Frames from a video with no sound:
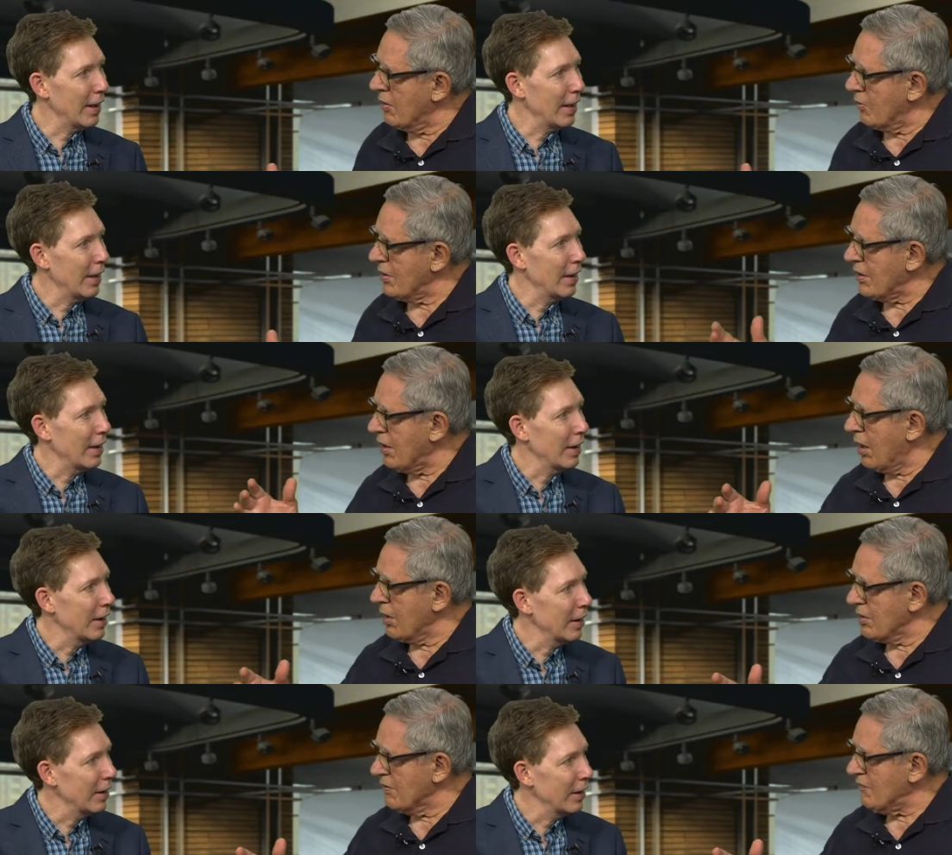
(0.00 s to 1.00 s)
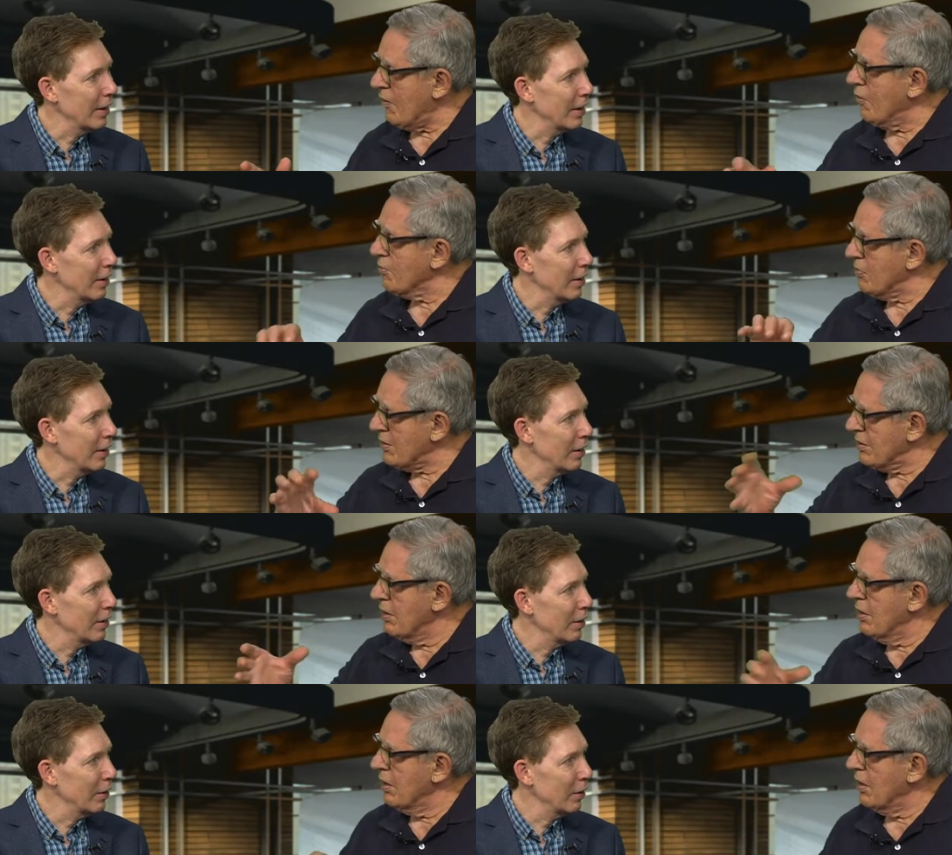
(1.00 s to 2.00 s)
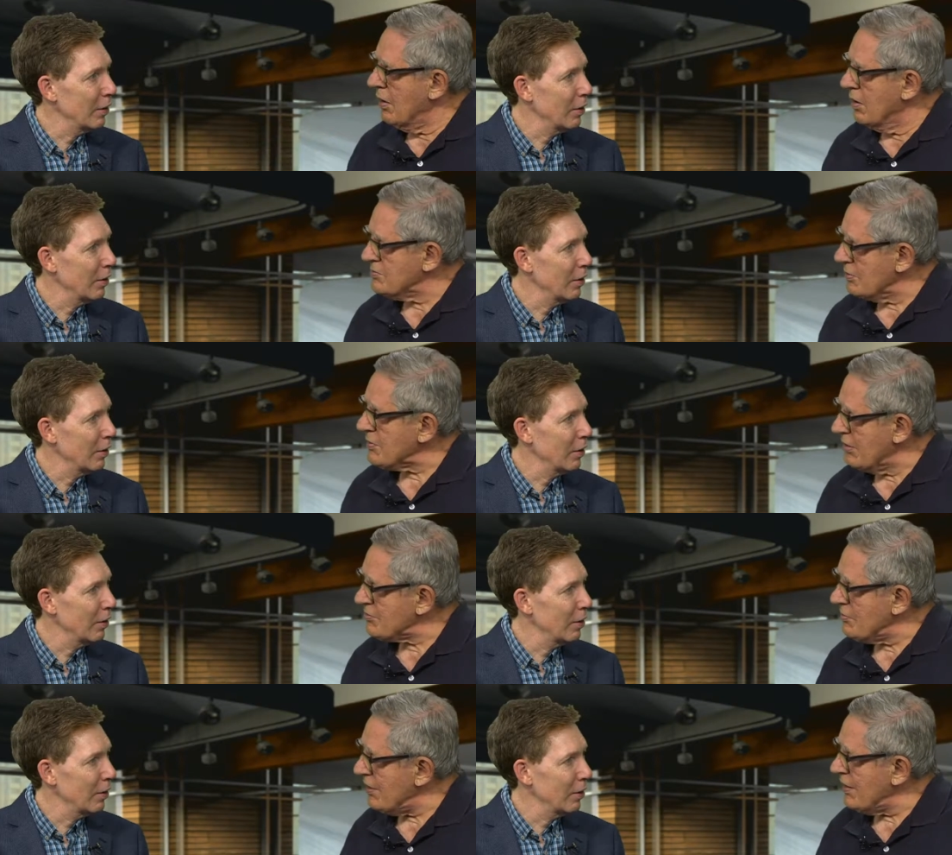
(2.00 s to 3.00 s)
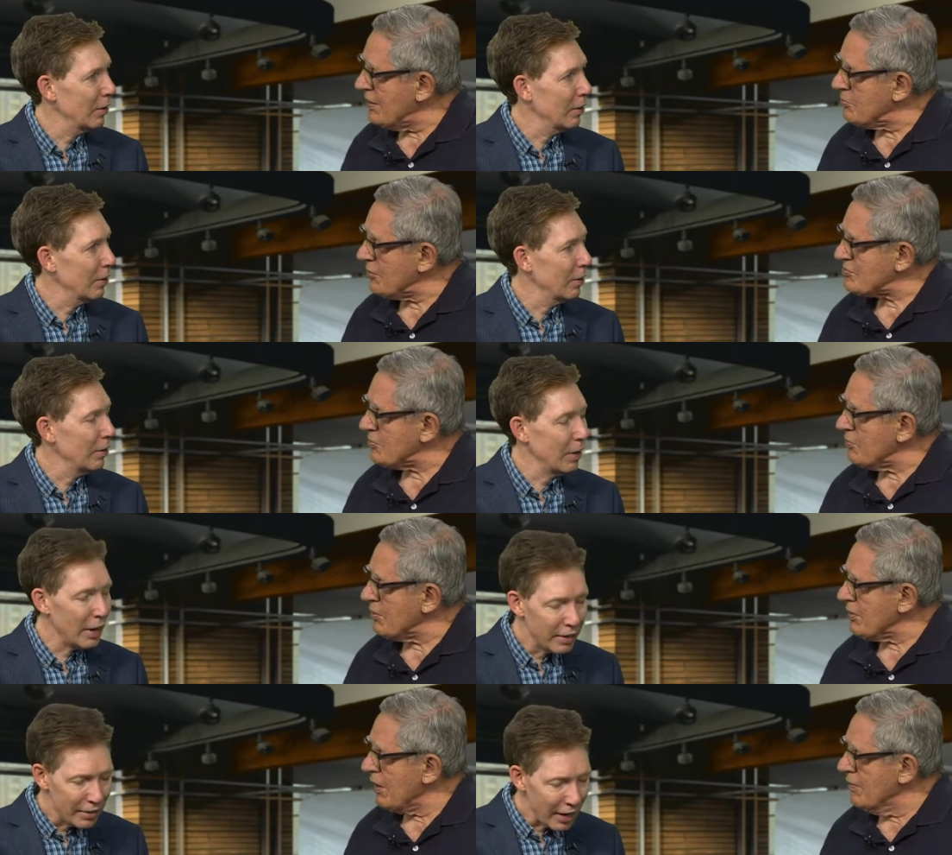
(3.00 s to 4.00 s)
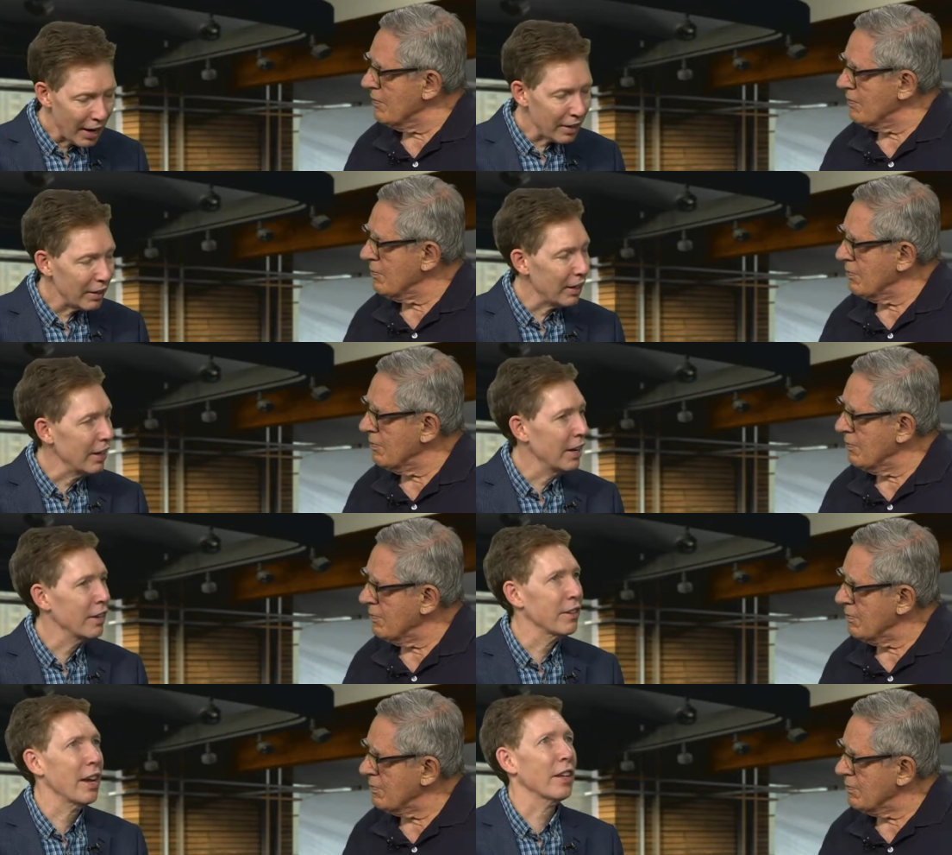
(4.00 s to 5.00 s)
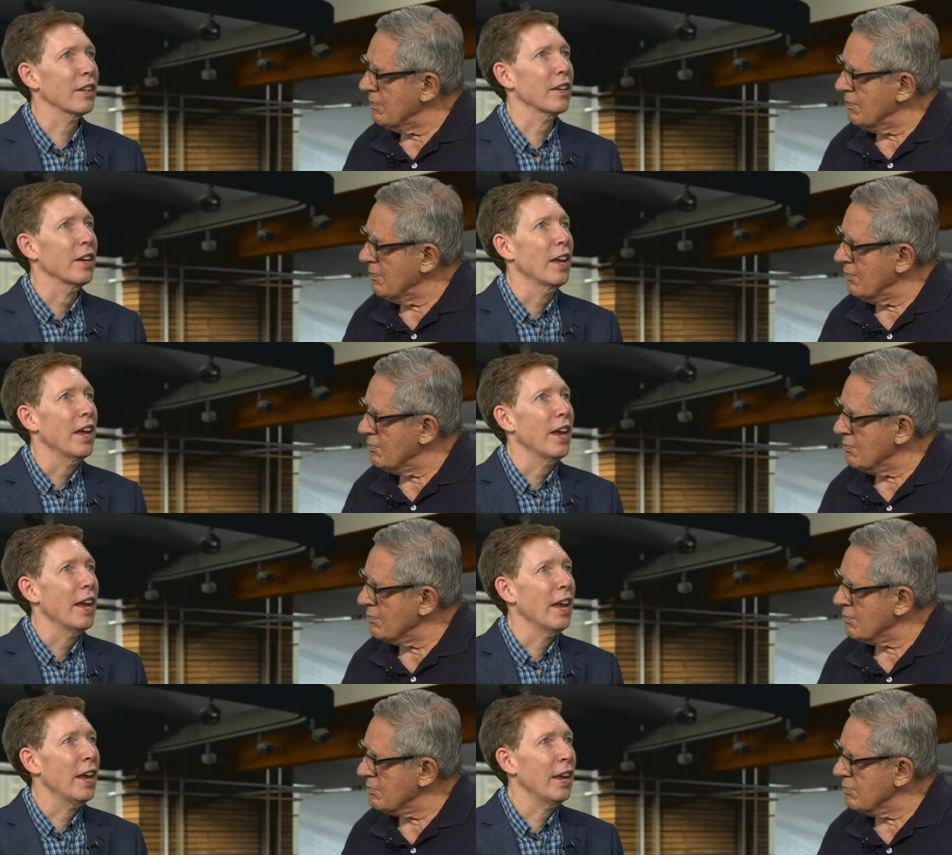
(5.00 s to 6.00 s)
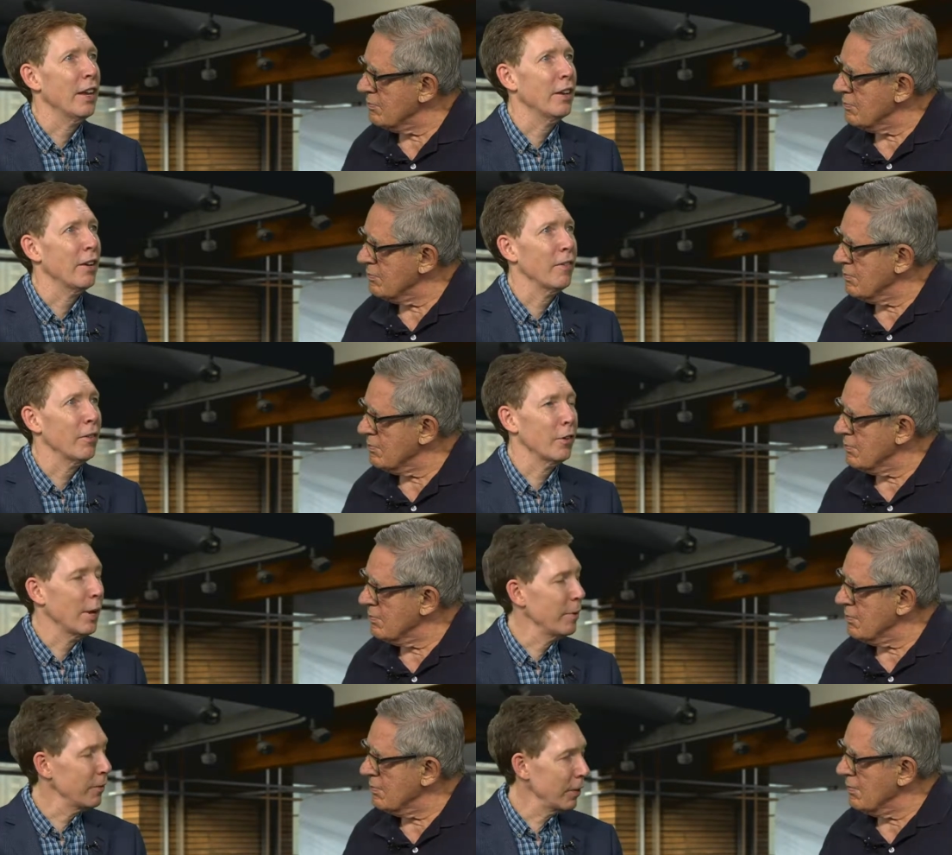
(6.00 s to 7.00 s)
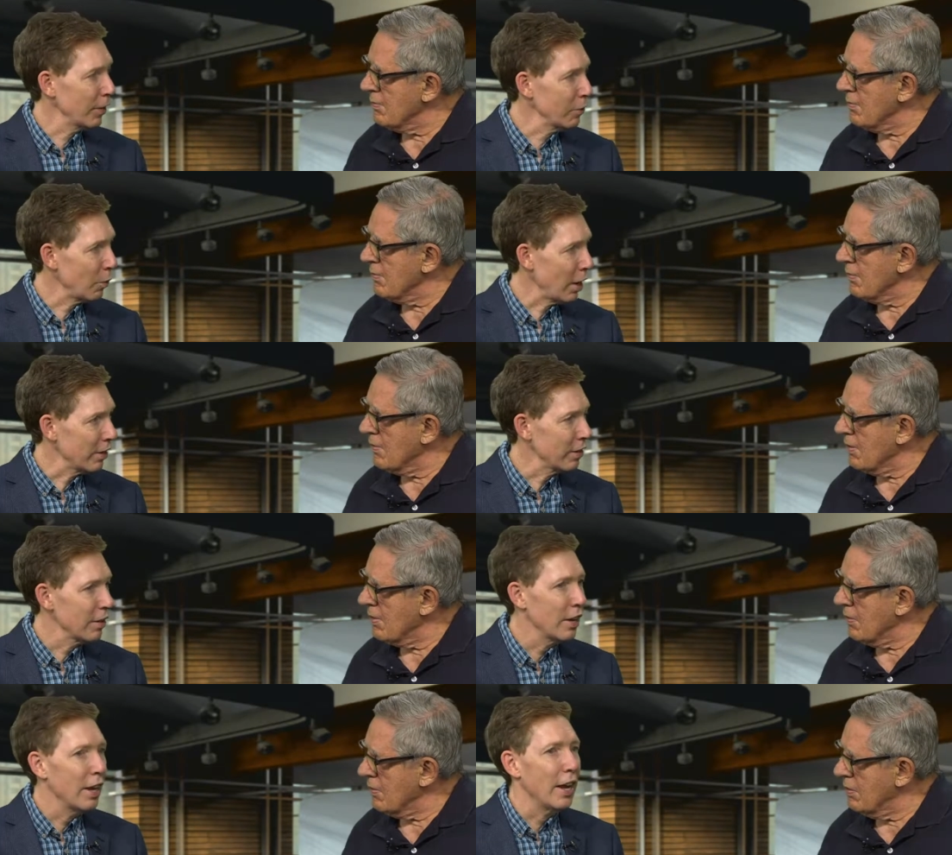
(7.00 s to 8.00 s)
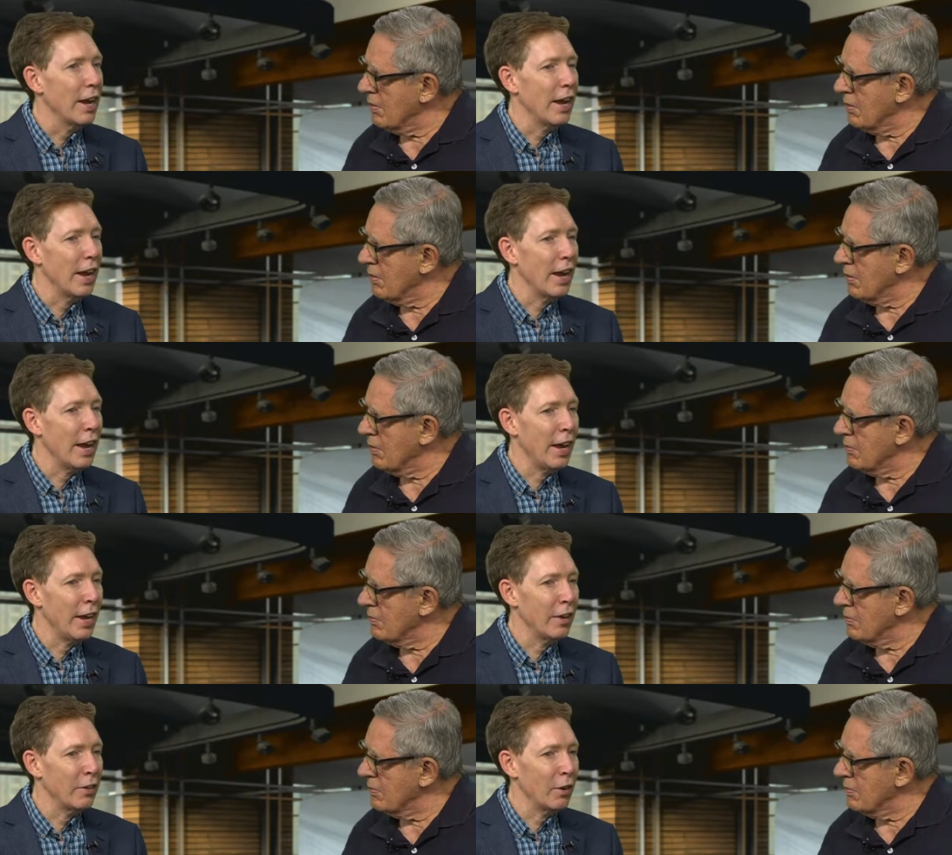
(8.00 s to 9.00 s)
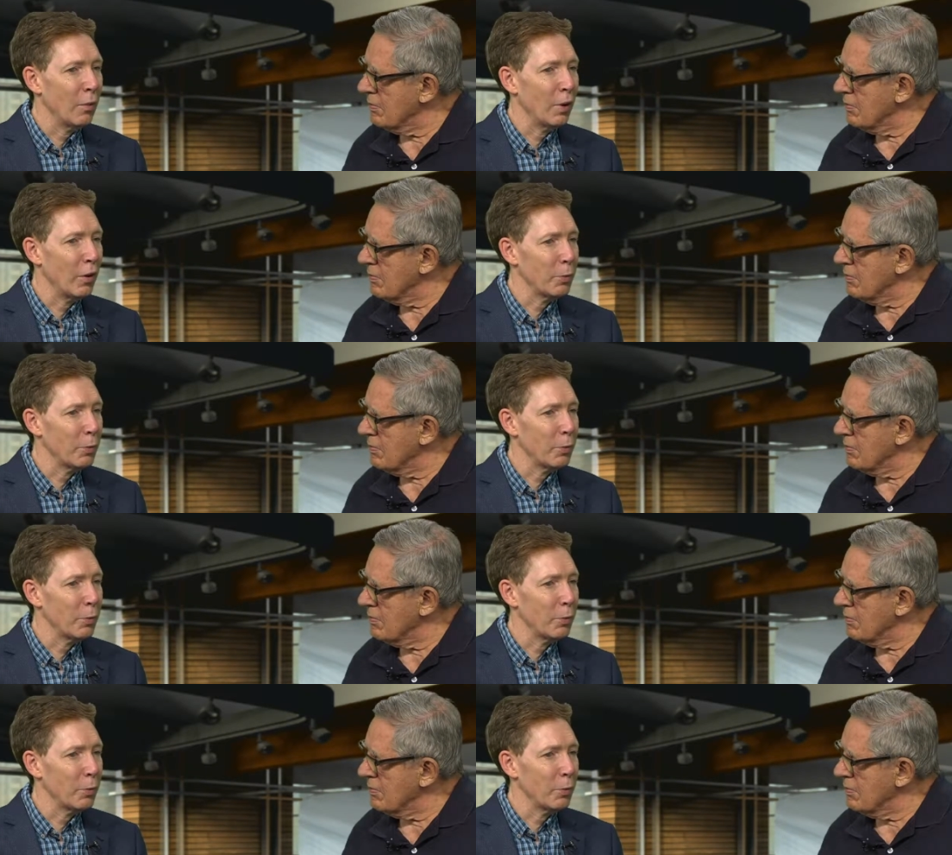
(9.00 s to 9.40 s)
Speaker 1: only
Speaker 2: calling on the phone, but uh, sometimes meeting in person.
Speaker 1: Exactly, exactly. And uh, her name is Phyllis Watts. And uh, when I was